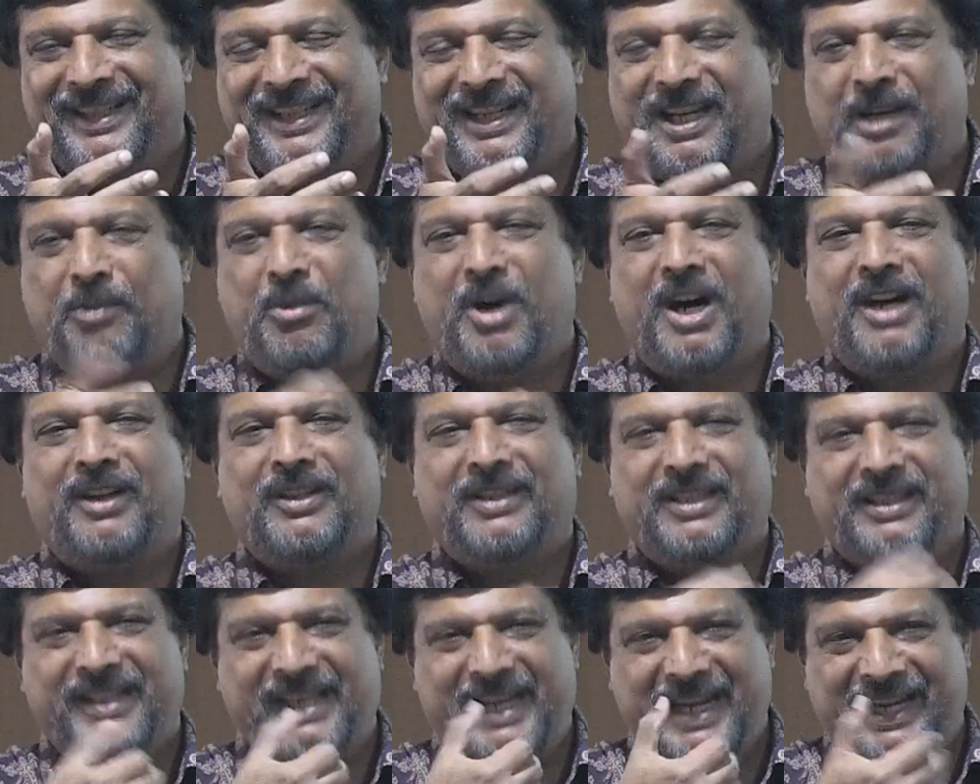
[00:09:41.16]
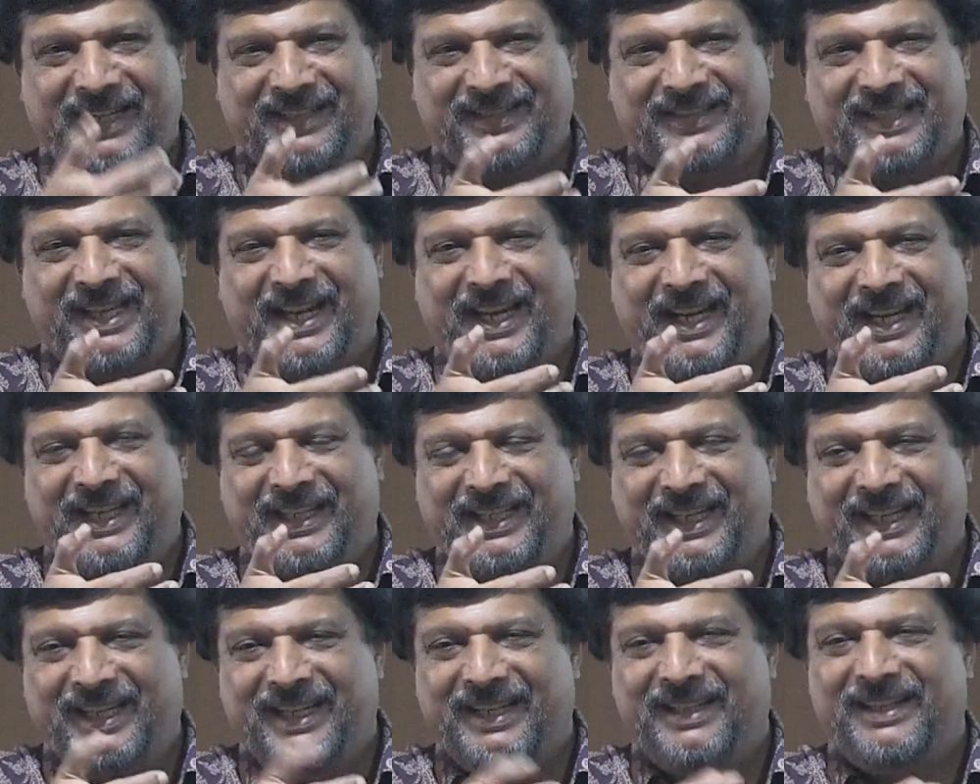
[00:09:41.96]
about the
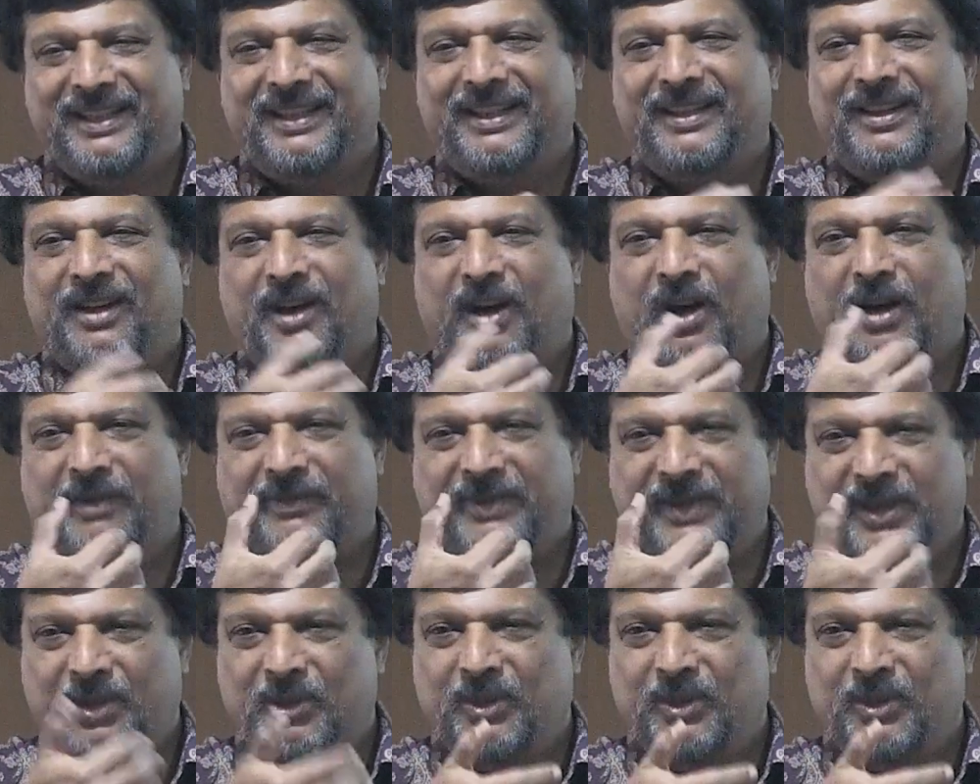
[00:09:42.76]
anxiety of